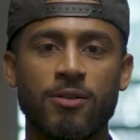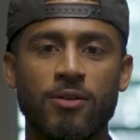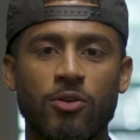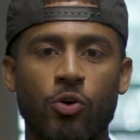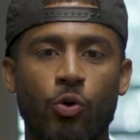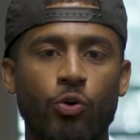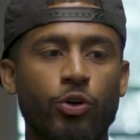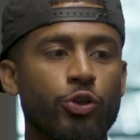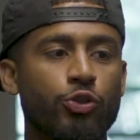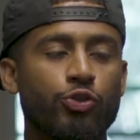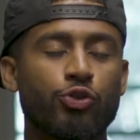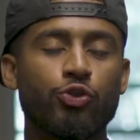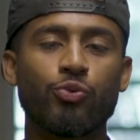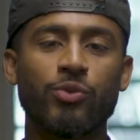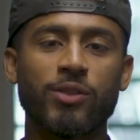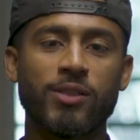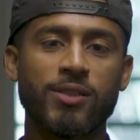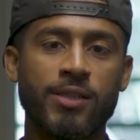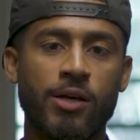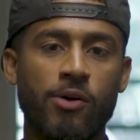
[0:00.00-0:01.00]
or your
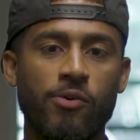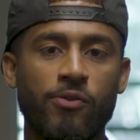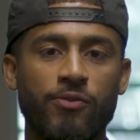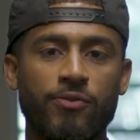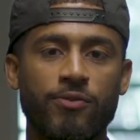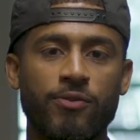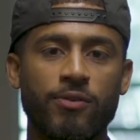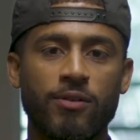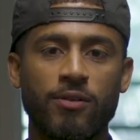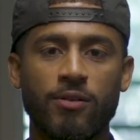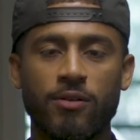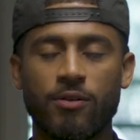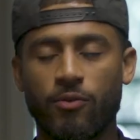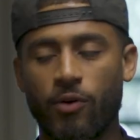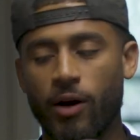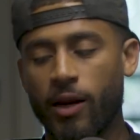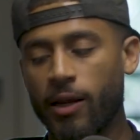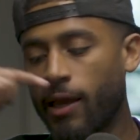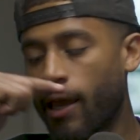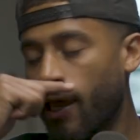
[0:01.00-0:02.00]
truest self,
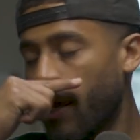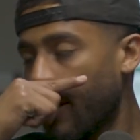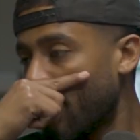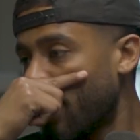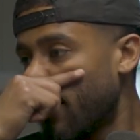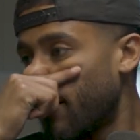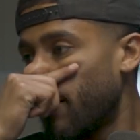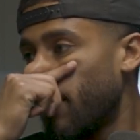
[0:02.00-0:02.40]
right? And,